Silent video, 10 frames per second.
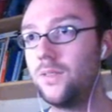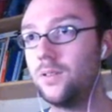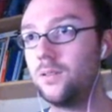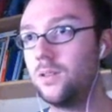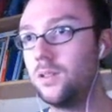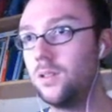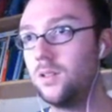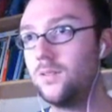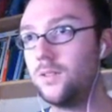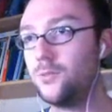some
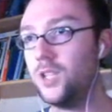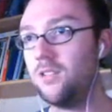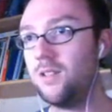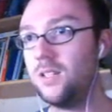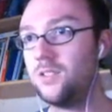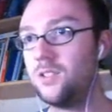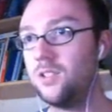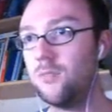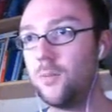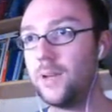generators.
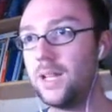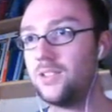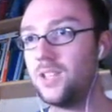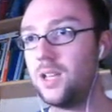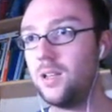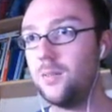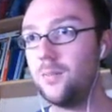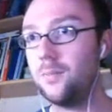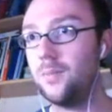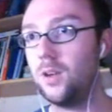No more bags yet.
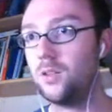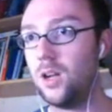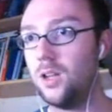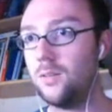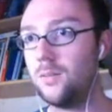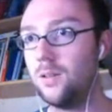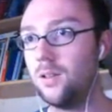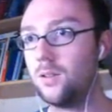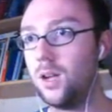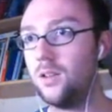Oh god.
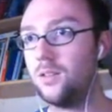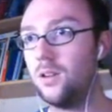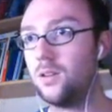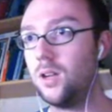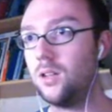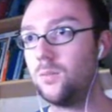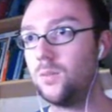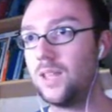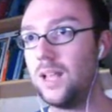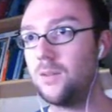Oh god. Oh god.
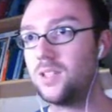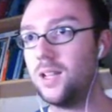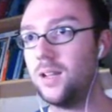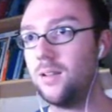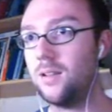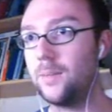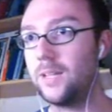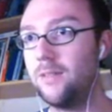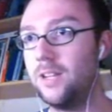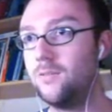What the hell was that? I'm
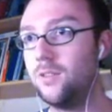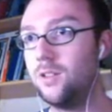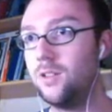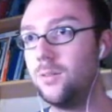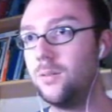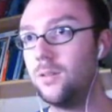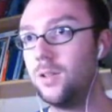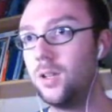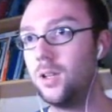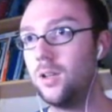getting ready to run.
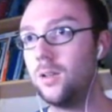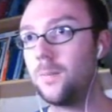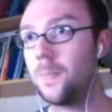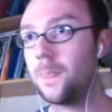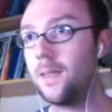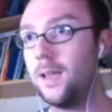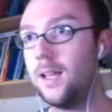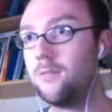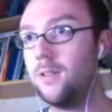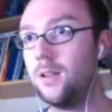I'm
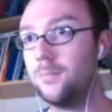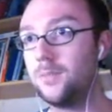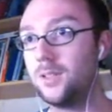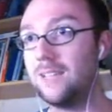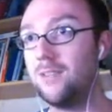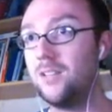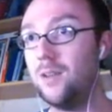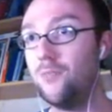not getting ready.